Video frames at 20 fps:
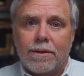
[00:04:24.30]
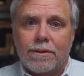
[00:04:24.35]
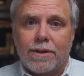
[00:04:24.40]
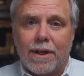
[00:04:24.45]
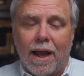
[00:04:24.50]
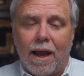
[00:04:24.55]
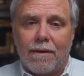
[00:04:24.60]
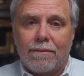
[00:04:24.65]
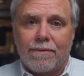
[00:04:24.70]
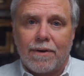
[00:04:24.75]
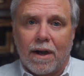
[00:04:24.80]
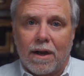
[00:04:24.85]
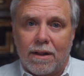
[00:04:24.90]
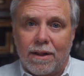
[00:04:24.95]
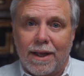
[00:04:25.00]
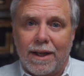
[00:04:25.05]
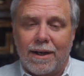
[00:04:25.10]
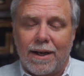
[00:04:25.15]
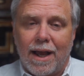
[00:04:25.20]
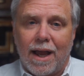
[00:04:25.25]
to have a
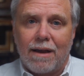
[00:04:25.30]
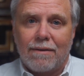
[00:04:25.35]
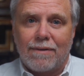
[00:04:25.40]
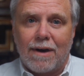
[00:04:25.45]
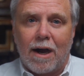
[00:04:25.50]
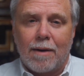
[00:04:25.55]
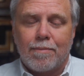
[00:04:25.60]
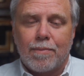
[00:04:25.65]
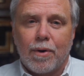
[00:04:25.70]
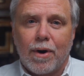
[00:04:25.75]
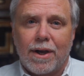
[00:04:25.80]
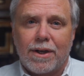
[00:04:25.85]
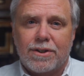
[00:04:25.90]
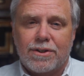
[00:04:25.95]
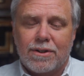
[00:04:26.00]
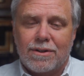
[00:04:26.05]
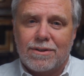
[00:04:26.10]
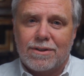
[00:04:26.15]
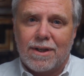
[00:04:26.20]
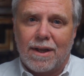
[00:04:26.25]
clean day of
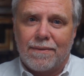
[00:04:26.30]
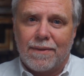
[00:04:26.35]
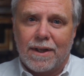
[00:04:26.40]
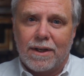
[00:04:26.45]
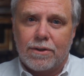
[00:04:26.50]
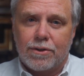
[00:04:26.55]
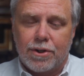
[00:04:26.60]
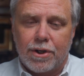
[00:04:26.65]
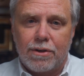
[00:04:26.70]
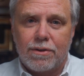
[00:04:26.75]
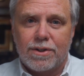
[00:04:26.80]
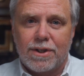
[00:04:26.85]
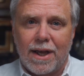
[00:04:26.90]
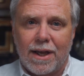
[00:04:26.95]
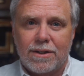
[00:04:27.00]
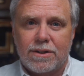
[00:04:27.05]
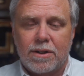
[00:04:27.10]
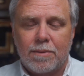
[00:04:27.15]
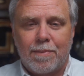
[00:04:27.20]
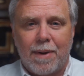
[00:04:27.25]
operations, and then
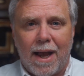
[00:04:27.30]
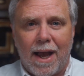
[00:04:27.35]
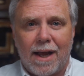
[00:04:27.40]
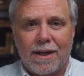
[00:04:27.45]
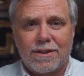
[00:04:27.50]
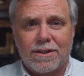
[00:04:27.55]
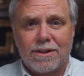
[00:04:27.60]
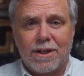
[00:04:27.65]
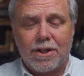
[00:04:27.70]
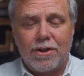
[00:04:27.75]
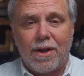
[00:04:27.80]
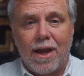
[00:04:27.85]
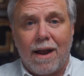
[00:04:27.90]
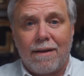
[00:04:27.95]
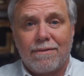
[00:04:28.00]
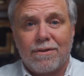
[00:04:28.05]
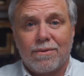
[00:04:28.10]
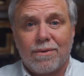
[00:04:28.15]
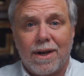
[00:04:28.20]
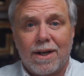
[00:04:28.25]
Tuesday's the patch, and then you
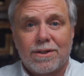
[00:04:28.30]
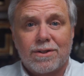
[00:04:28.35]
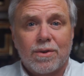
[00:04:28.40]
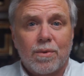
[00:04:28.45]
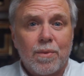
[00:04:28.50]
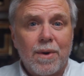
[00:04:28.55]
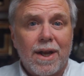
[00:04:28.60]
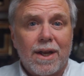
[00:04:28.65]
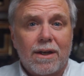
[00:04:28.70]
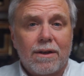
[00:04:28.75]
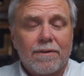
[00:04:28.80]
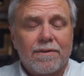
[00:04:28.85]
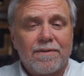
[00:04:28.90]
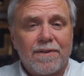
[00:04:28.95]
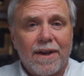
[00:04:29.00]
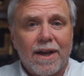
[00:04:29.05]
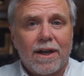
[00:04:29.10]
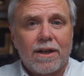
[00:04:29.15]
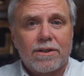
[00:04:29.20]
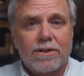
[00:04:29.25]
have the rest of the week to
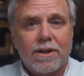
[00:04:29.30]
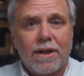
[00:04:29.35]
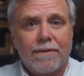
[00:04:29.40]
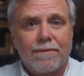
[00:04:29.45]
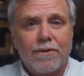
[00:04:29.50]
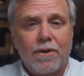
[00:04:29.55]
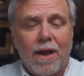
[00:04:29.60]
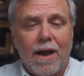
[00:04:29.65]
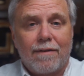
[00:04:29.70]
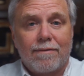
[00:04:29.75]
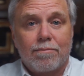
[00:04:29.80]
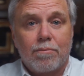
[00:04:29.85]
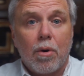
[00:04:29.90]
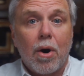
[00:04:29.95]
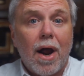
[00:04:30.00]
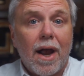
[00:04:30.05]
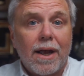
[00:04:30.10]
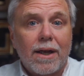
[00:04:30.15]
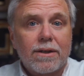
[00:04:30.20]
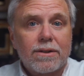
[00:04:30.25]
fix if you have
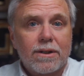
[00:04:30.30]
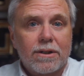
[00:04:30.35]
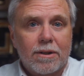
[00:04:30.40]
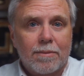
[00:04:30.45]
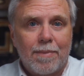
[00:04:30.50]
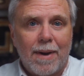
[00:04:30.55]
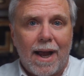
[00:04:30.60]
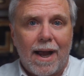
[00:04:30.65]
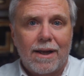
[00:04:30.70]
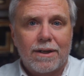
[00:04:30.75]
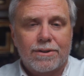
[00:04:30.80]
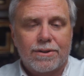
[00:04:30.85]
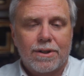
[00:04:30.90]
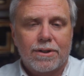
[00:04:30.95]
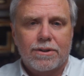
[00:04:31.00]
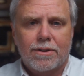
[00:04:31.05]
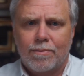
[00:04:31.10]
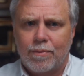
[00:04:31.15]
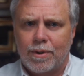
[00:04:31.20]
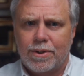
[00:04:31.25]
breaks in the patch
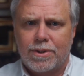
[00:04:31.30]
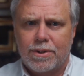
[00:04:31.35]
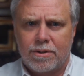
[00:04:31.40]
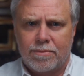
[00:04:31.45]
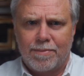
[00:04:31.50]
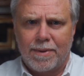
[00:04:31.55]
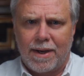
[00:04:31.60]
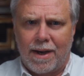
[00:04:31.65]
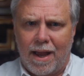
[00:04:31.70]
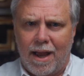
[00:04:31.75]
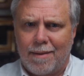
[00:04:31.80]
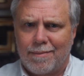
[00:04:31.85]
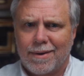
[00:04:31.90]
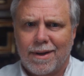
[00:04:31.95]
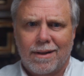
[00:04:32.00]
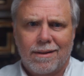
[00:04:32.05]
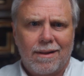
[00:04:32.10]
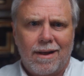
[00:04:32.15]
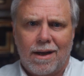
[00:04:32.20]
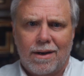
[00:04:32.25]
system, which has been
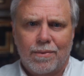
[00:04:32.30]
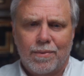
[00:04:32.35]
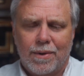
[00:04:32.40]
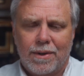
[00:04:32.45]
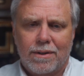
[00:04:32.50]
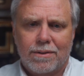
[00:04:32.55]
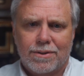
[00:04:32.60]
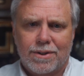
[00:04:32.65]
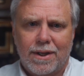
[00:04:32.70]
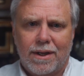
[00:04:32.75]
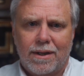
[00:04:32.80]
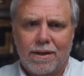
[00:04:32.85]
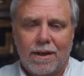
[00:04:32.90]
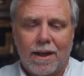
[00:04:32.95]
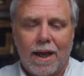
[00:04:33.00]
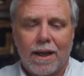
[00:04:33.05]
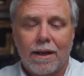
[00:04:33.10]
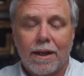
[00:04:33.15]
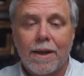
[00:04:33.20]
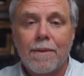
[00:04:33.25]
happening a lot in Windows 10
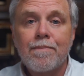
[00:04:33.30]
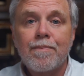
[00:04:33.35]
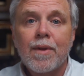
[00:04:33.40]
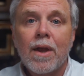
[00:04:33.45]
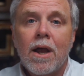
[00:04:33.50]
lately.